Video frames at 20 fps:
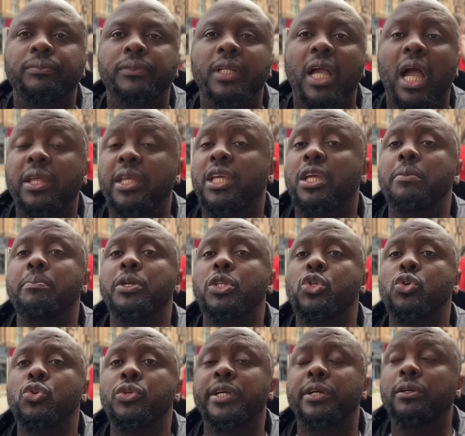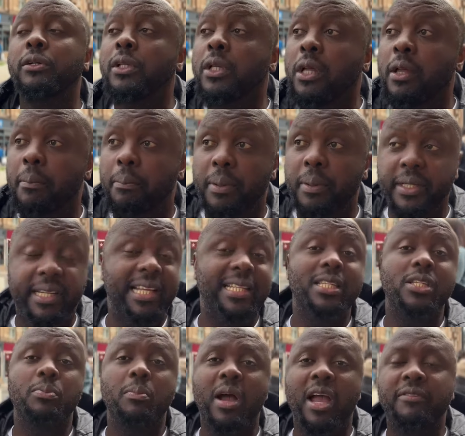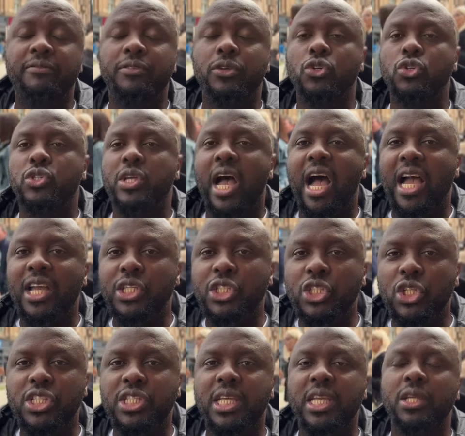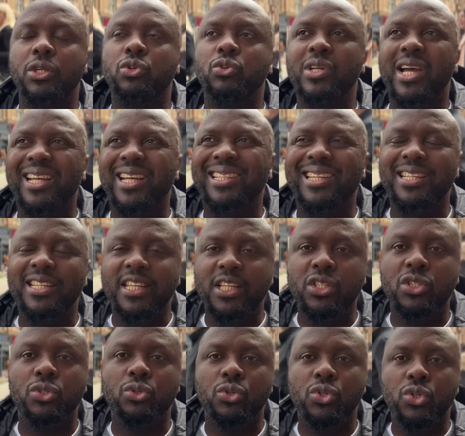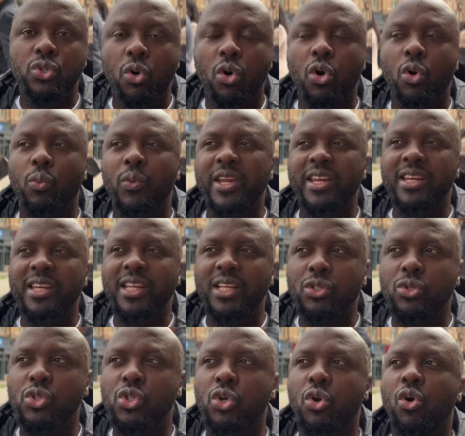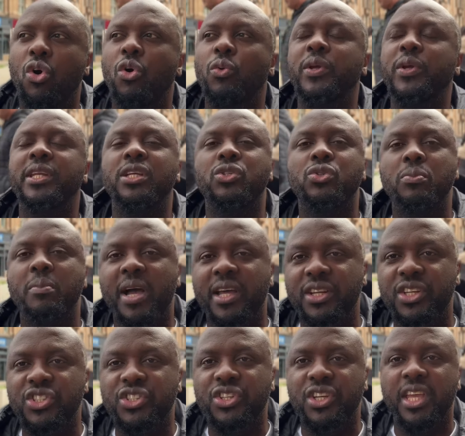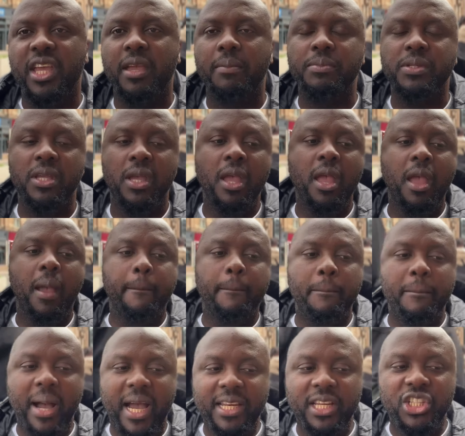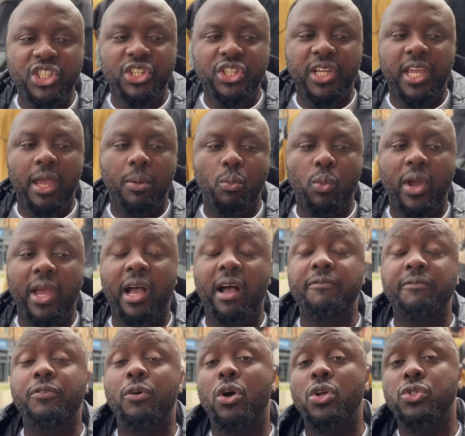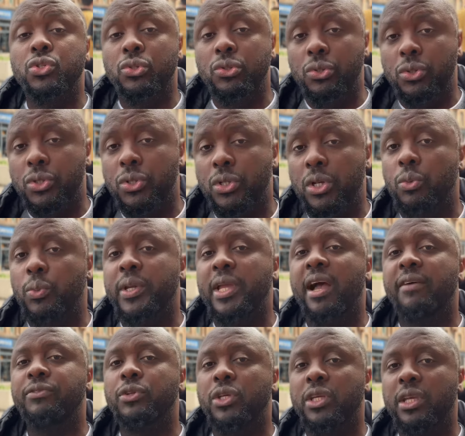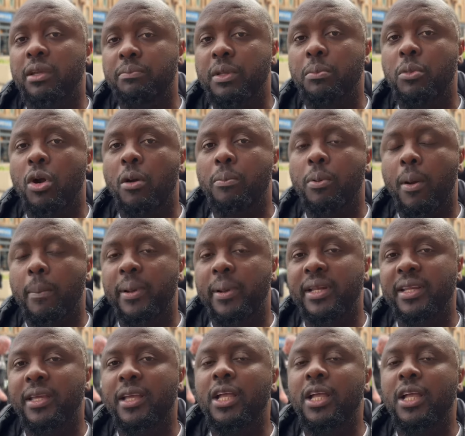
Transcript: And it can be 2-0. But that is my views. I just think United needs to score. We need to score. We need to manage the game well. And for us to do so, we have to keep the ball properly.